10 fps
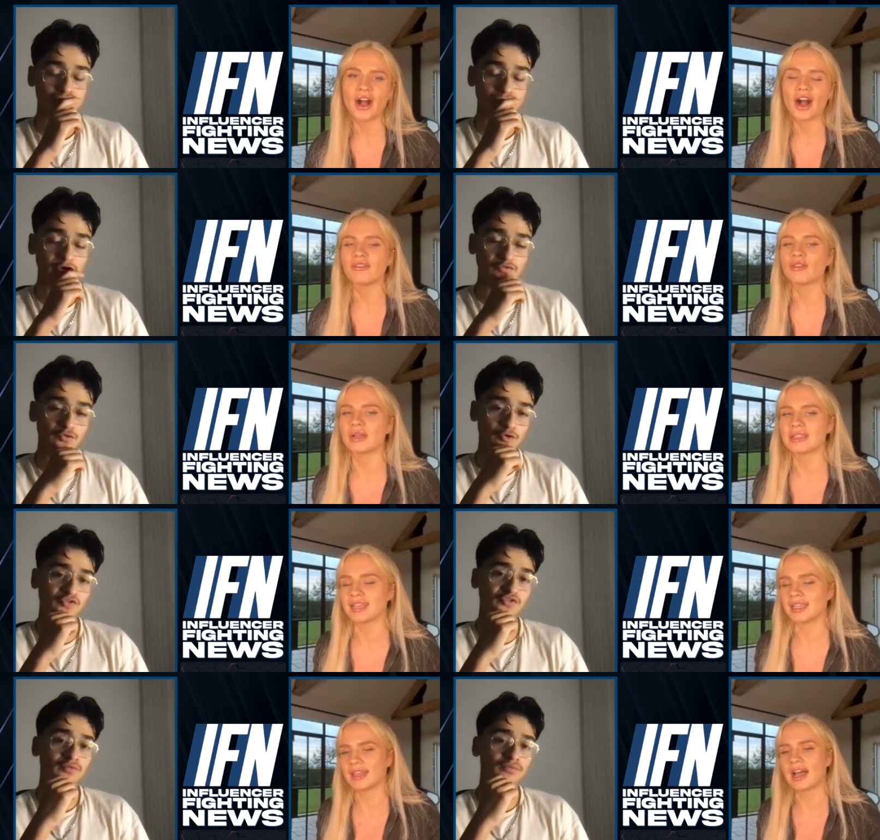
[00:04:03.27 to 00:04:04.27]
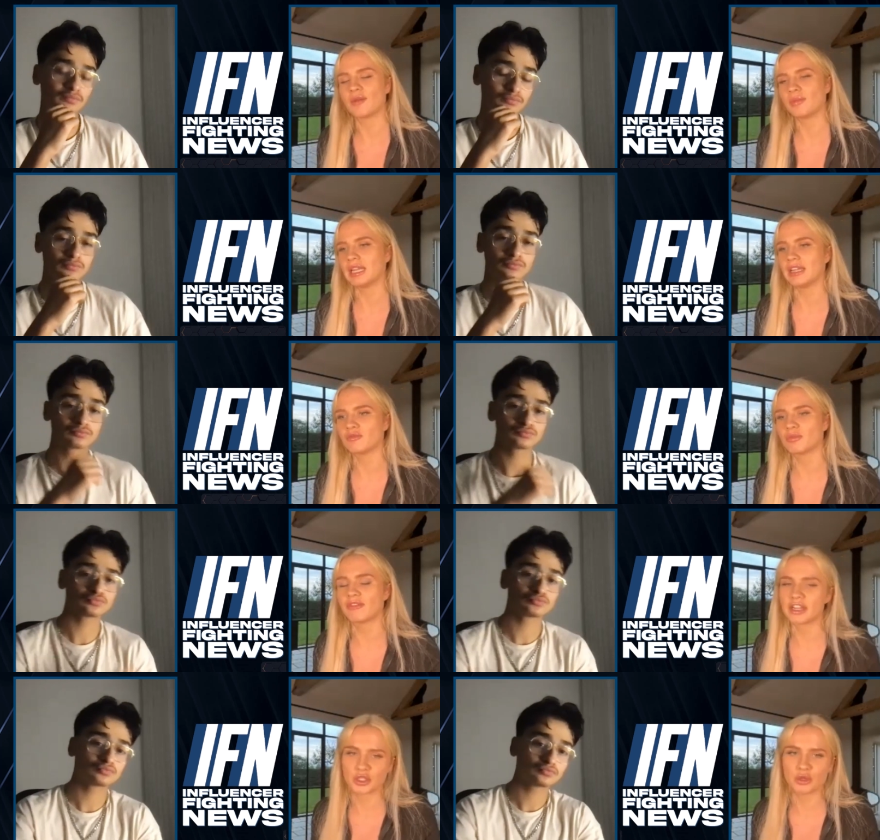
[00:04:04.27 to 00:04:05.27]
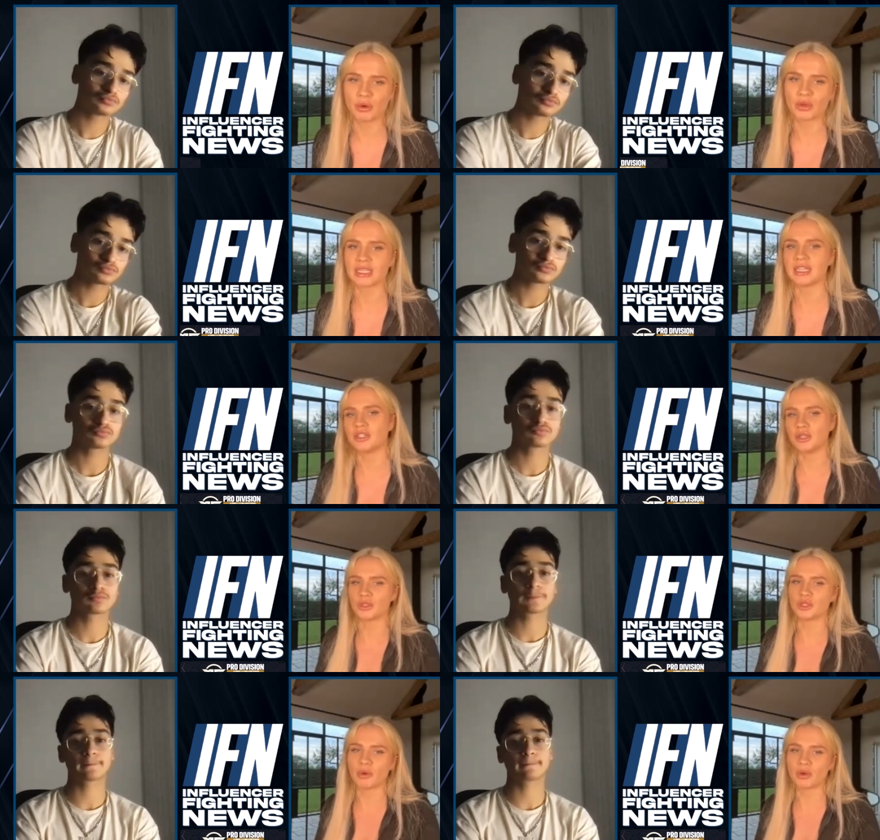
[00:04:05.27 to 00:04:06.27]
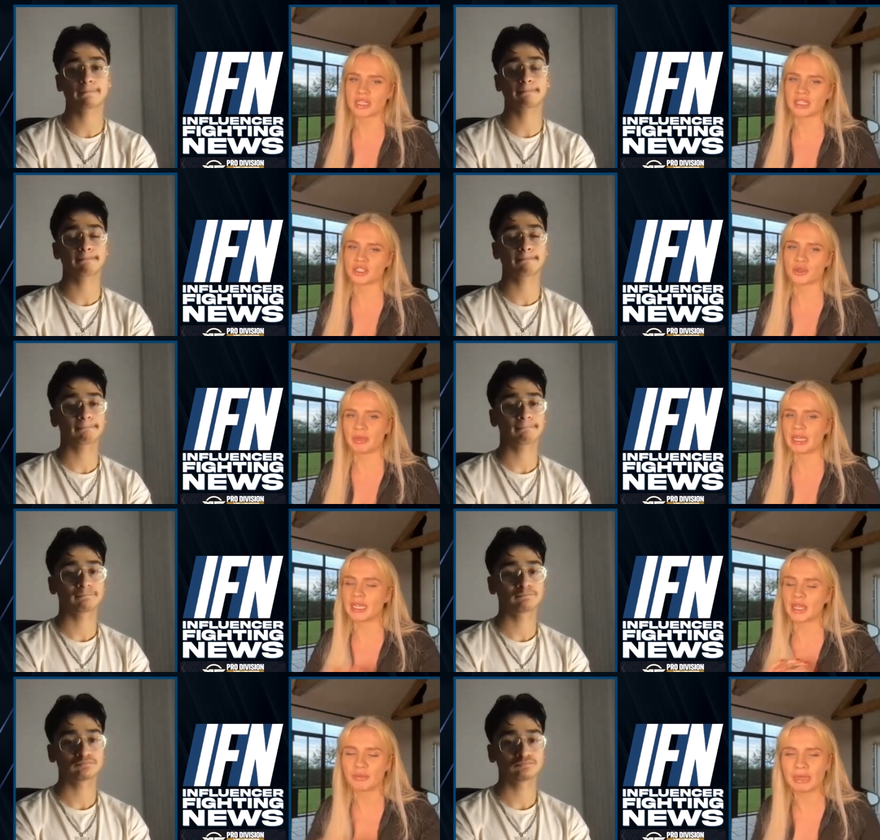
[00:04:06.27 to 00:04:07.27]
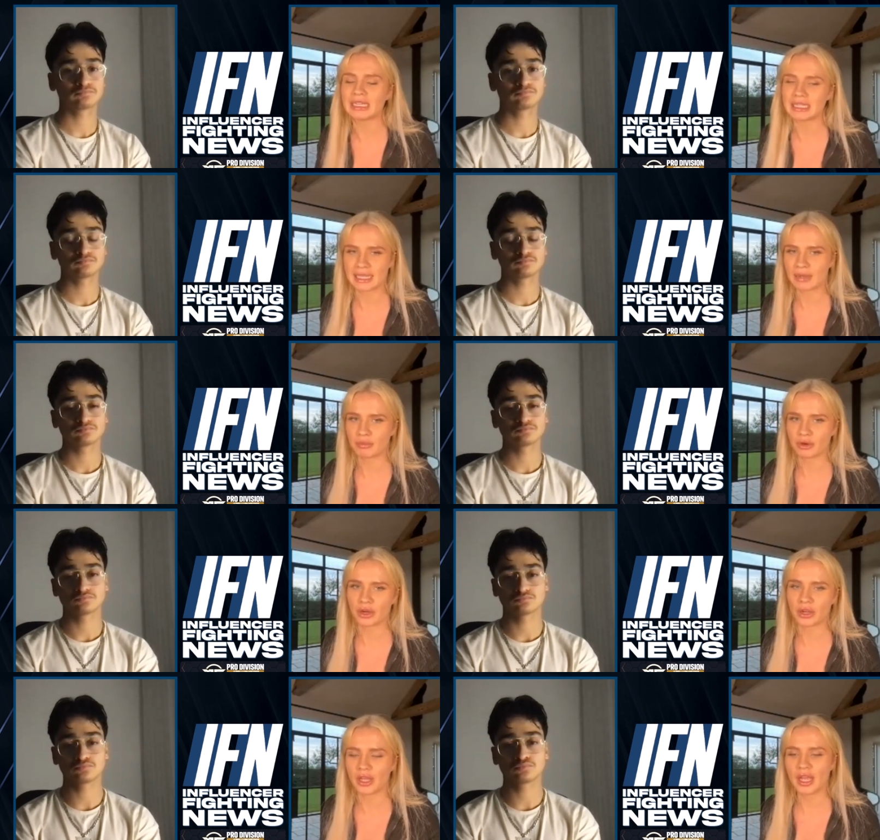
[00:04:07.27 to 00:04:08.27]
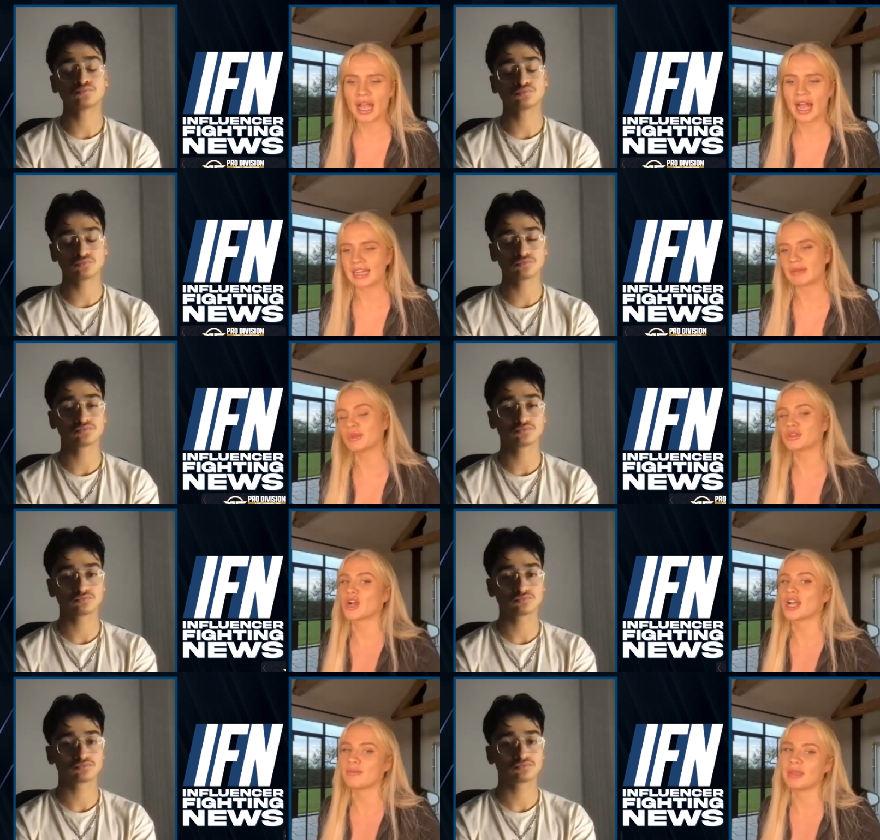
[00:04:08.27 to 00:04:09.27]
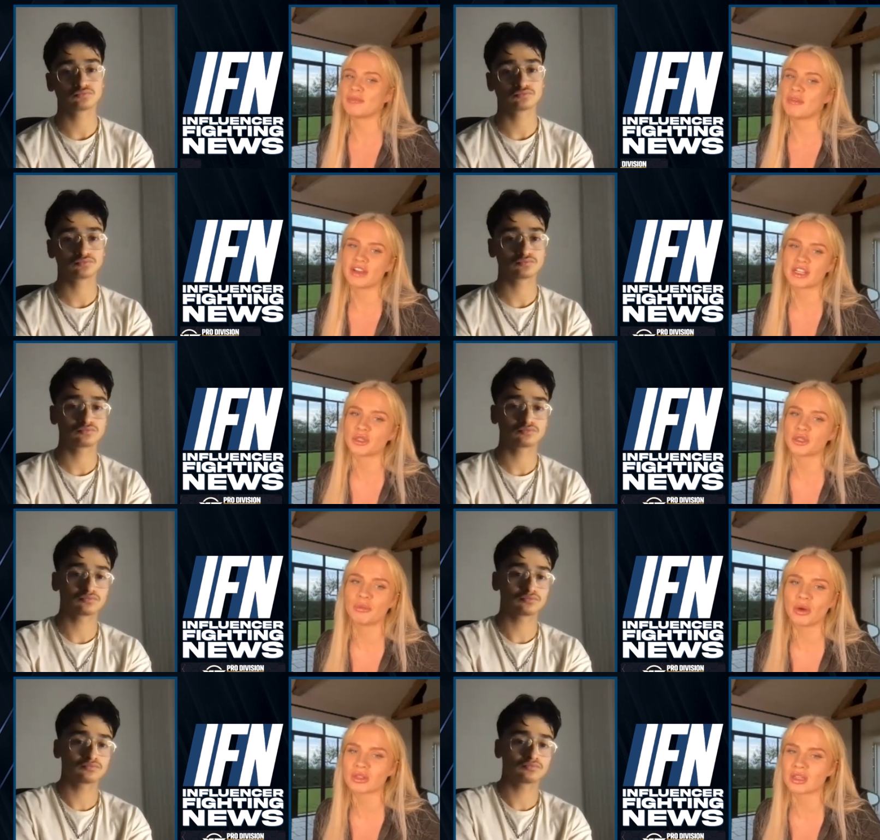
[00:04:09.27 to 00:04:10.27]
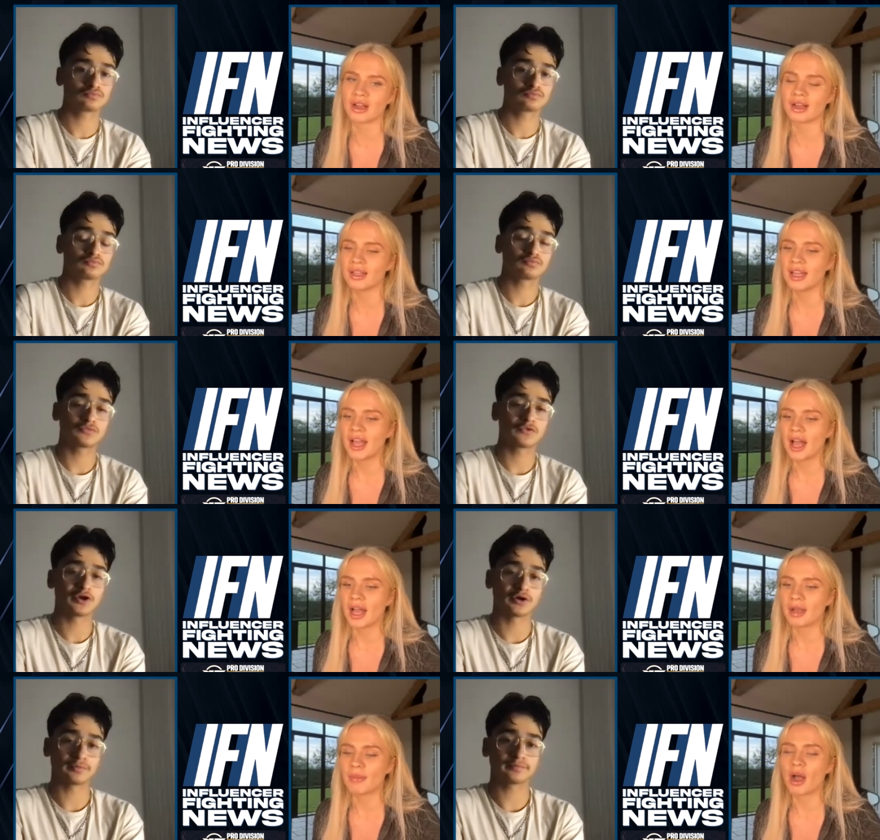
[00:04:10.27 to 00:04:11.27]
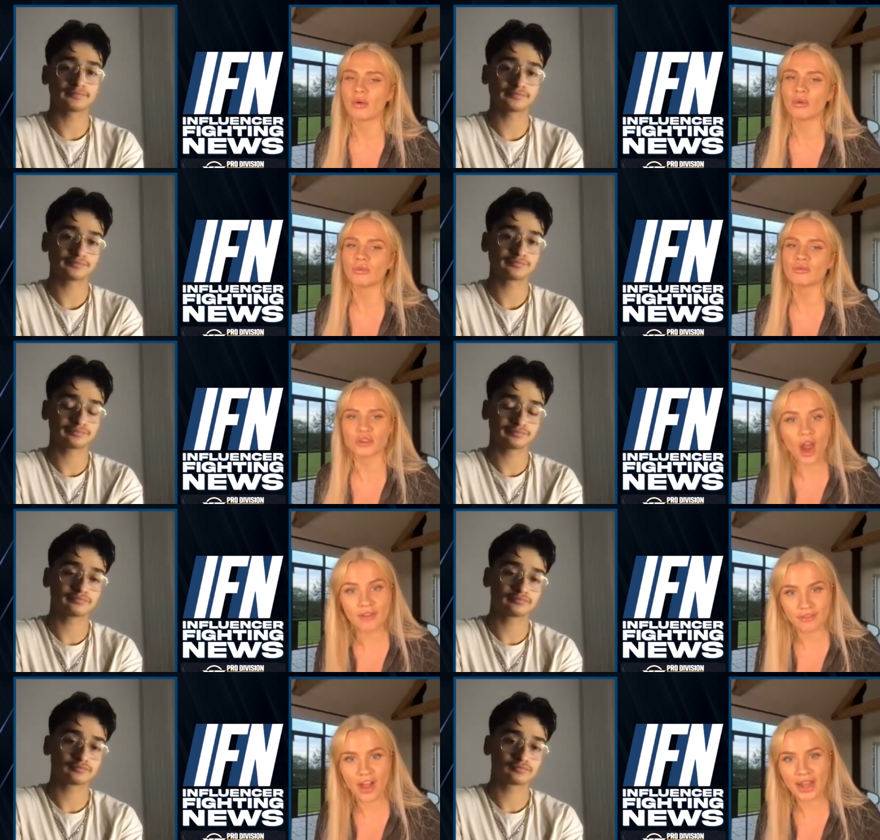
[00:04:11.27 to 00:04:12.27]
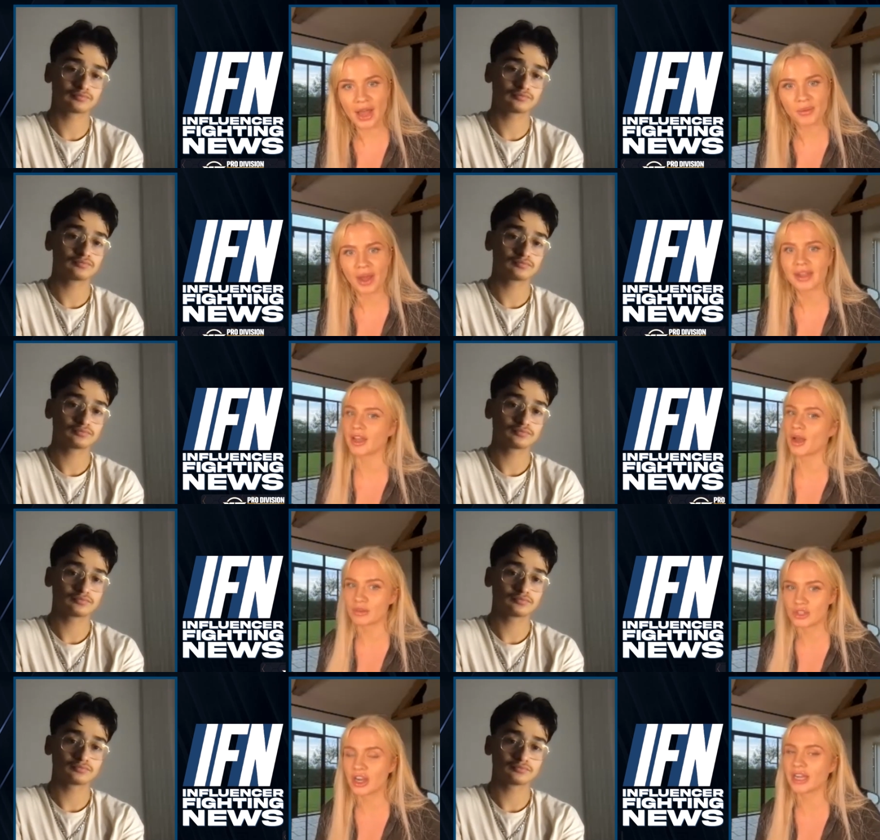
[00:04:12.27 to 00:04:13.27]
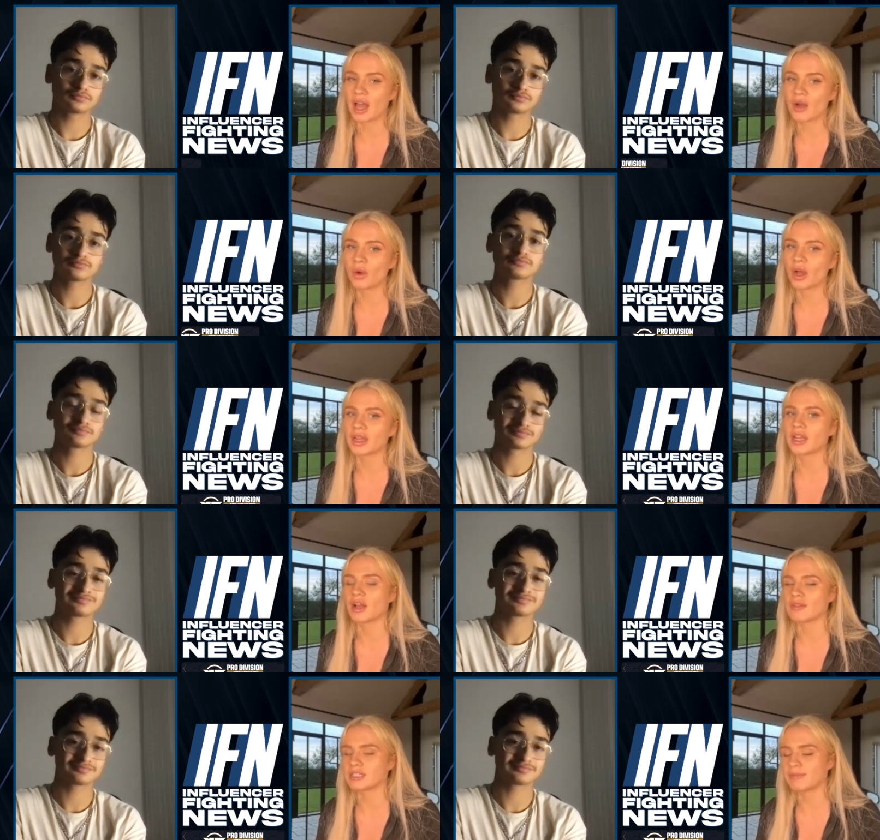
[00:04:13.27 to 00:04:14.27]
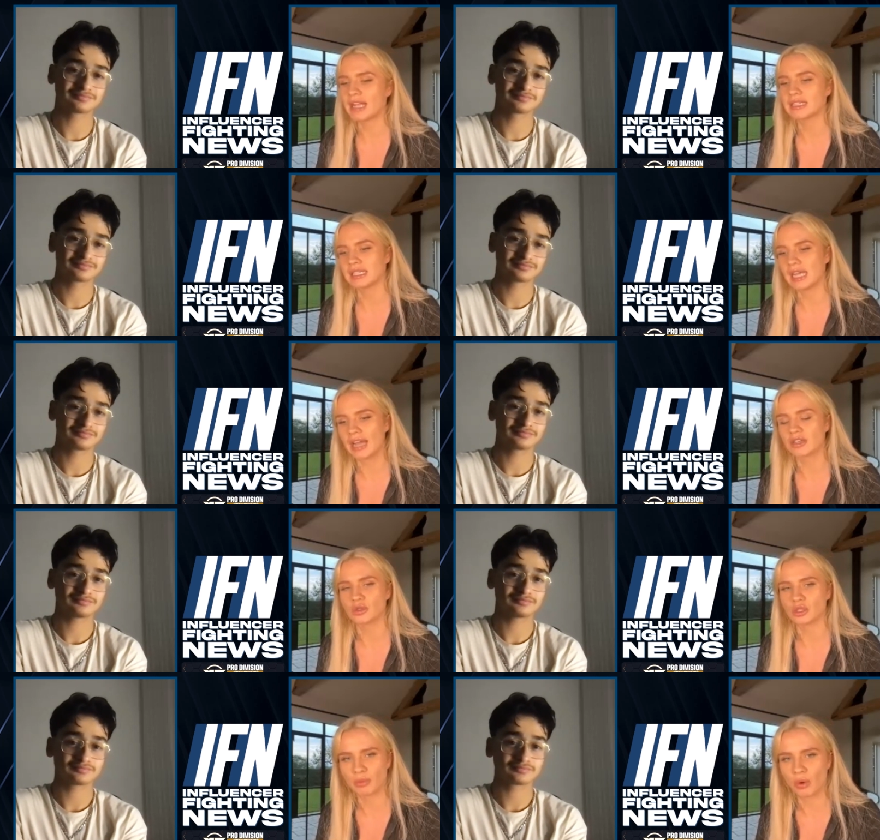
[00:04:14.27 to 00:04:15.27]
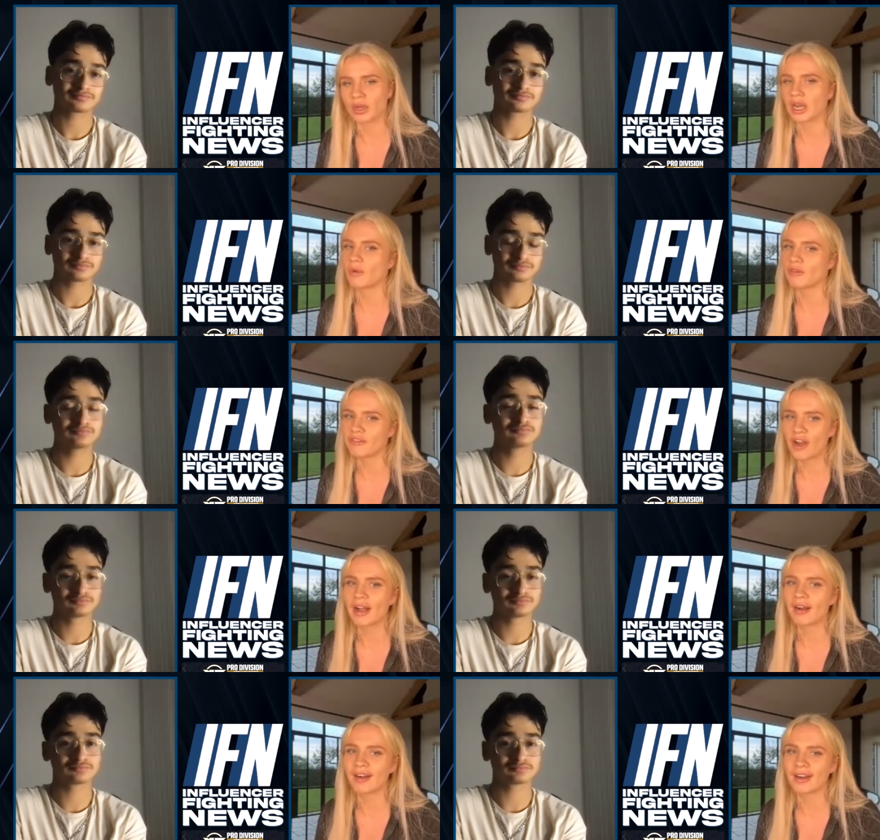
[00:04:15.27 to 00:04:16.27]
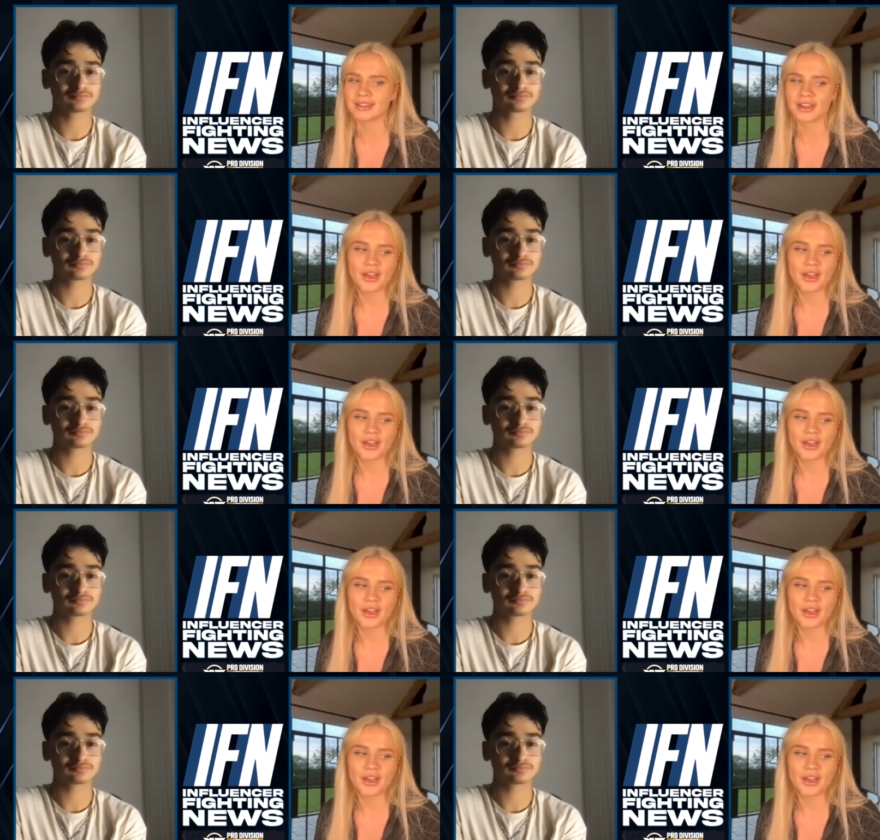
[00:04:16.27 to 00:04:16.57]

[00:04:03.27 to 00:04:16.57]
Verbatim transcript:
Speaker 1: I've yeah. always said that I believe professional boxing and YouTube boxing should be completely separate. Mm-hmm. And I'm not trying to be a professional boxer. Um, yeah. I'll try and fight like one, and I will train like one, and I respect the actual sport, and I will fight hard.